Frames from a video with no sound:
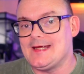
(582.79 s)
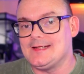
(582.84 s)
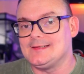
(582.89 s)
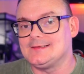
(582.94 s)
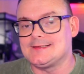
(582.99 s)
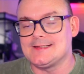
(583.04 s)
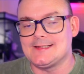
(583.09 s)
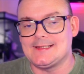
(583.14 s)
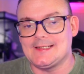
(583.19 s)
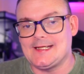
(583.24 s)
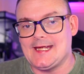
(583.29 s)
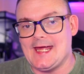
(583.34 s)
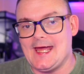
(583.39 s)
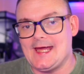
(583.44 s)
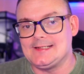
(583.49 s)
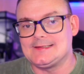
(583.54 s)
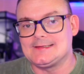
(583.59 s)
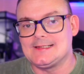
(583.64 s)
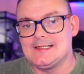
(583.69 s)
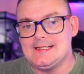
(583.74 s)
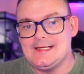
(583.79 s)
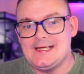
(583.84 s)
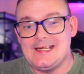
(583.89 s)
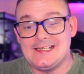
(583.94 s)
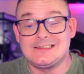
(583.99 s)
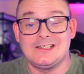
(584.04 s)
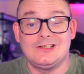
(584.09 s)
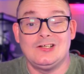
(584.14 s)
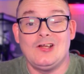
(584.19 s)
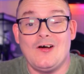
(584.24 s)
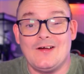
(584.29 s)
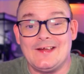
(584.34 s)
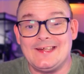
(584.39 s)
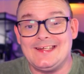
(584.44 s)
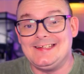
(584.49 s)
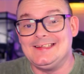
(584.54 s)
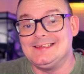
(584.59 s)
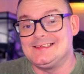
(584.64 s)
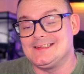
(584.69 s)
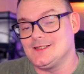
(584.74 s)
into the case, it's a lot
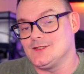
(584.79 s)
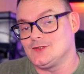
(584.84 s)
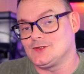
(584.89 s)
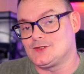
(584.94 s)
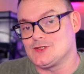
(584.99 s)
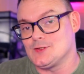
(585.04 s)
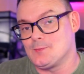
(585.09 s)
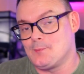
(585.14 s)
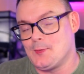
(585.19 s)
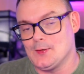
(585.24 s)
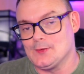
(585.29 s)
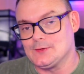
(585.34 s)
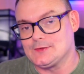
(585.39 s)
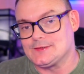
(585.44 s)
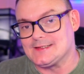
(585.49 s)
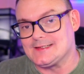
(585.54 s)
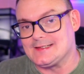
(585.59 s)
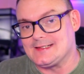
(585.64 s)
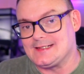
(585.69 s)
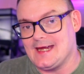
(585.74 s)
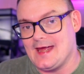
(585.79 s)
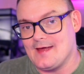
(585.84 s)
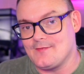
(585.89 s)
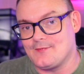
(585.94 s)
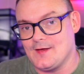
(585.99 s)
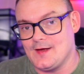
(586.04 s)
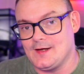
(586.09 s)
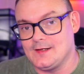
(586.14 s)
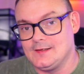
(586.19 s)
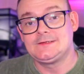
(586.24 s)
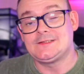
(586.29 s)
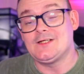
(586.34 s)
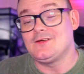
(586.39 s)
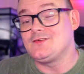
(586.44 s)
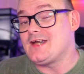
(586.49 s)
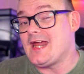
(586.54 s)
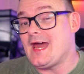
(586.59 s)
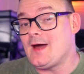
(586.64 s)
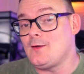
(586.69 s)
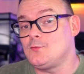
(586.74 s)
easier to put together. So
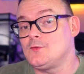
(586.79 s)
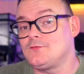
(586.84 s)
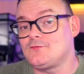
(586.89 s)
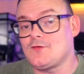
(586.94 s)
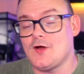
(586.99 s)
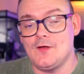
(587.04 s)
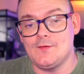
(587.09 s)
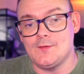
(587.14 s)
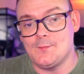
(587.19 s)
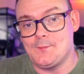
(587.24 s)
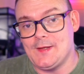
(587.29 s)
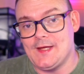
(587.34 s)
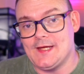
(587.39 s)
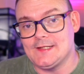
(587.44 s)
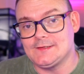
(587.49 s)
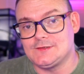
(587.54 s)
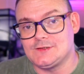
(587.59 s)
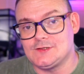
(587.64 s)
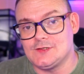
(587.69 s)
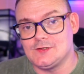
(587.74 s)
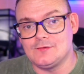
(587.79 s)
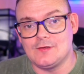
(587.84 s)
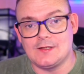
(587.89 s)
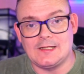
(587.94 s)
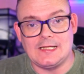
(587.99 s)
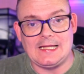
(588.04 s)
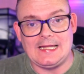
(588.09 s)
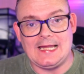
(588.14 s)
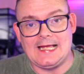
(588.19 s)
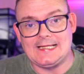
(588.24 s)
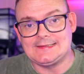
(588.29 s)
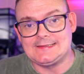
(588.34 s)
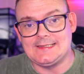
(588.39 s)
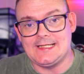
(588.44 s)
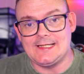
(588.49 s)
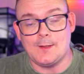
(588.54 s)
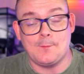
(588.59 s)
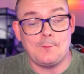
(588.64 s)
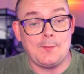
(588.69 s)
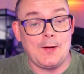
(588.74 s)
now we've got the PS2
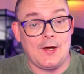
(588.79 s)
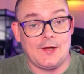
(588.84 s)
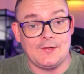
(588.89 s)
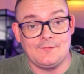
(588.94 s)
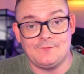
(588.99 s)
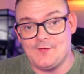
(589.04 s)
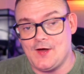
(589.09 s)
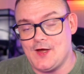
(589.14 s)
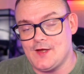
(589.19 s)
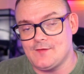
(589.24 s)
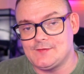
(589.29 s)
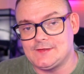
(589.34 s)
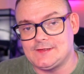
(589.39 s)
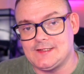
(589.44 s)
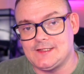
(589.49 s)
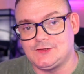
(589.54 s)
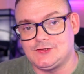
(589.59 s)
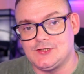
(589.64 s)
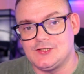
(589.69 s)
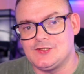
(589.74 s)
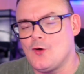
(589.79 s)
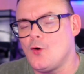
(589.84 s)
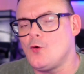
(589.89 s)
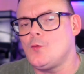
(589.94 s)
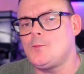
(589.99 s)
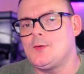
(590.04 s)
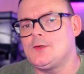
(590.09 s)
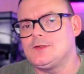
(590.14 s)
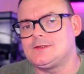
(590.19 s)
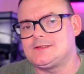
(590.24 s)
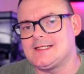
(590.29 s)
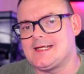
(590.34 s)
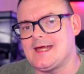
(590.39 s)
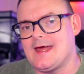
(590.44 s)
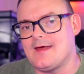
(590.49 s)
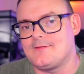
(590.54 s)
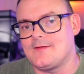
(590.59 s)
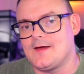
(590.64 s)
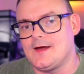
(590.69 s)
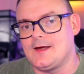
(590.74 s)
Classic Pi 5 Edition all put
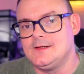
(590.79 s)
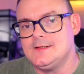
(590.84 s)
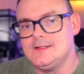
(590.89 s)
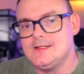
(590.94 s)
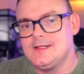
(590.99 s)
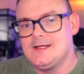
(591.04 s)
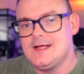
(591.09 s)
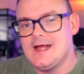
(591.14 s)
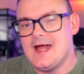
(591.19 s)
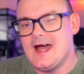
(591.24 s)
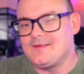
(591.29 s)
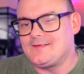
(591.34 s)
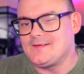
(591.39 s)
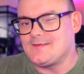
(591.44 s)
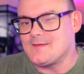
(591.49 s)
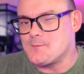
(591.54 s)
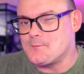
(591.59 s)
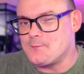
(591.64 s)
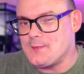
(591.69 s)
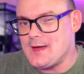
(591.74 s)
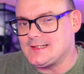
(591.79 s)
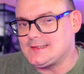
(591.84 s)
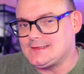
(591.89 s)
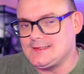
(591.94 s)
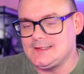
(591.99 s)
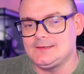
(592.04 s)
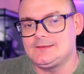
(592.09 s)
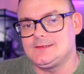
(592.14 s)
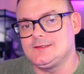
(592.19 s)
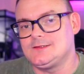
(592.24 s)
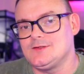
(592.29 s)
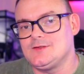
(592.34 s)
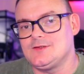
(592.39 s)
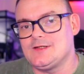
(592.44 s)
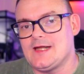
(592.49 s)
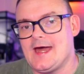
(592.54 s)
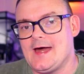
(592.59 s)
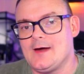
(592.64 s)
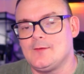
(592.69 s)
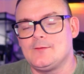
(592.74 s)
together. I think the best thing to do
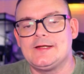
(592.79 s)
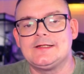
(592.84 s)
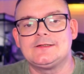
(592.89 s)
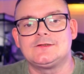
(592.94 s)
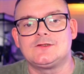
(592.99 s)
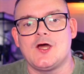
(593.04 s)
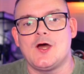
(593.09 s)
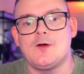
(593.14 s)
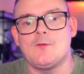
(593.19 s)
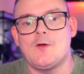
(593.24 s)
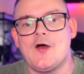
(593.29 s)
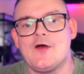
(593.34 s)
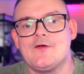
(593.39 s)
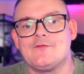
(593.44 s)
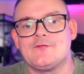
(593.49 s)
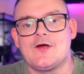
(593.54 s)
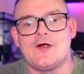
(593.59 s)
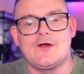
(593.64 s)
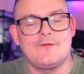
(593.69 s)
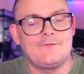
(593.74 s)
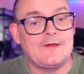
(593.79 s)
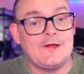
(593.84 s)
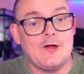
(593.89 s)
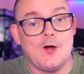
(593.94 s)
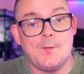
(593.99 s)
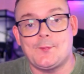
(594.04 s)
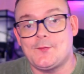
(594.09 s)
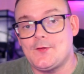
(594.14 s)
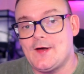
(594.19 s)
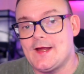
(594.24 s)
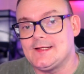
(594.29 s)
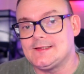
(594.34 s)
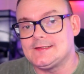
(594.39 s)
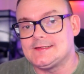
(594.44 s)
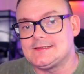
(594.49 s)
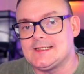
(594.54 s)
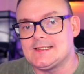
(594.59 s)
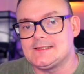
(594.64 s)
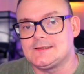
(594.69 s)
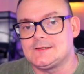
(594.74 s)
now is go over the operating
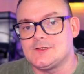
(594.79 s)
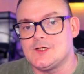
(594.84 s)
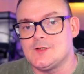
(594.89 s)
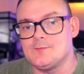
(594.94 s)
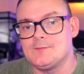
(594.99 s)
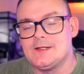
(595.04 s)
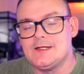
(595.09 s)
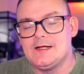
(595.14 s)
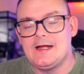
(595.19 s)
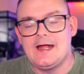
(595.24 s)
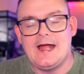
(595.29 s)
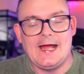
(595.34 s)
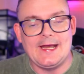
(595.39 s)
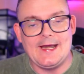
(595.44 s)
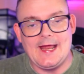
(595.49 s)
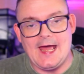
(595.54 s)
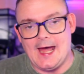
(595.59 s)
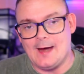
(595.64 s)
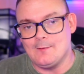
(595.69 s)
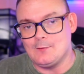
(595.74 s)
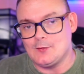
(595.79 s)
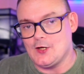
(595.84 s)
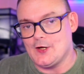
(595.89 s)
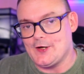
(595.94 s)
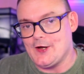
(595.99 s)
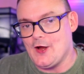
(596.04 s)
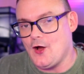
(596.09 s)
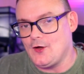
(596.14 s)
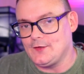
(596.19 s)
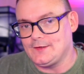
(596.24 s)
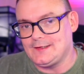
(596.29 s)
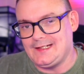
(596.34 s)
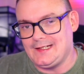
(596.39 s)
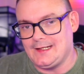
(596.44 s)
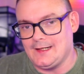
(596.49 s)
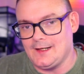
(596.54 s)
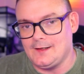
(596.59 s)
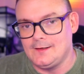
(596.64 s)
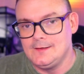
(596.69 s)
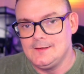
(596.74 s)
system and how I got it on
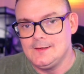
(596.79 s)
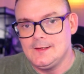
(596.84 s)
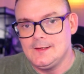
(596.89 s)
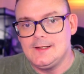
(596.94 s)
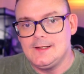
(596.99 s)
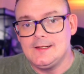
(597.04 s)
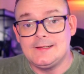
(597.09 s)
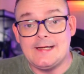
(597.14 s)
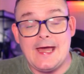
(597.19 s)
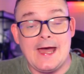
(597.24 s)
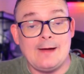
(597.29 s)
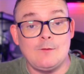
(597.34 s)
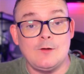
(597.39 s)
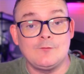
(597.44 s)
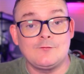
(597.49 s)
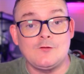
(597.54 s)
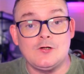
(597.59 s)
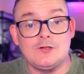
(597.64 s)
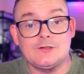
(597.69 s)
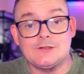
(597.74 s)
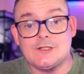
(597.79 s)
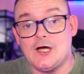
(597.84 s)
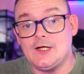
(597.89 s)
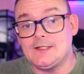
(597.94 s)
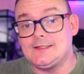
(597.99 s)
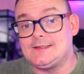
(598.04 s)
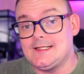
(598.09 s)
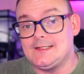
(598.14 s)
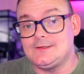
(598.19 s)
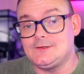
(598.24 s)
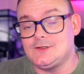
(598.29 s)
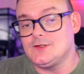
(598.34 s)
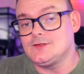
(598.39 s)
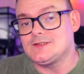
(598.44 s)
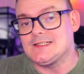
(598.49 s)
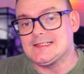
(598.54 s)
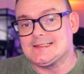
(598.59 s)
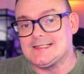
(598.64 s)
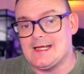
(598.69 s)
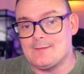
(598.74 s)
here. Now, of course, I did use
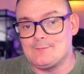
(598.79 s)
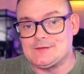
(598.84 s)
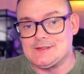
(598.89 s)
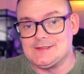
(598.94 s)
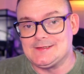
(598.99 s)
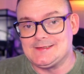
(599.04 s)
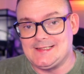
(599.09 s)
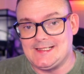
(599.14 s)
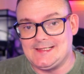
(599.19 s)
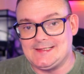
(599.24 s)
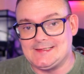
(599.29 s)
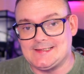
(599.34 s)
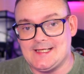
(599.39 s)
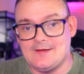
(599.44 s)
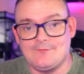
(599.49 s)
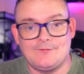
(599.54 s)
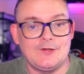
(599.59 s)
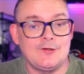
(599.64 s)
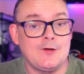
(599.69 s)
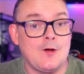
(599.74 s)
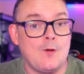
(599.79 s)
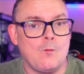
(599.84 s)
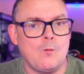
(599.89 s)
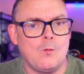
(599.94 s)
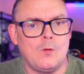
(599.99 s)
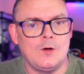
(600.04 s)
a Samsung T7